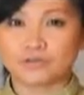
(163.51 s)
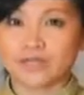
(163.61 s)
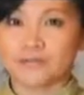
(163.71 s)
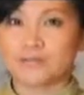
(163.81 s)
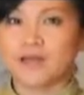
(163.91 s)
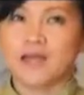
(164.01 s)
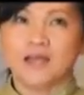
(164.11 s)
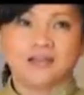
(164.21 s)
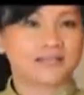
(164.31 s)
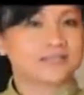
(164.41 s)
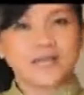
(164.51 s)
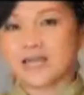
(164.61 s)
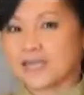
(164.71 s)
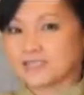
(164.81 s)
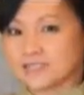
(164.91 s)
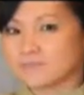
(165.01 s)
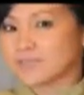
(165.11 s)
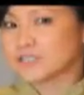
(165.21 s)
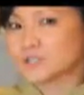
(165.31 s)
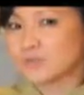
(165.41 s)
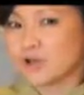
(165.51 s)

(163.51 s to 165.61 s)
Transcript: them, let's say some dishes we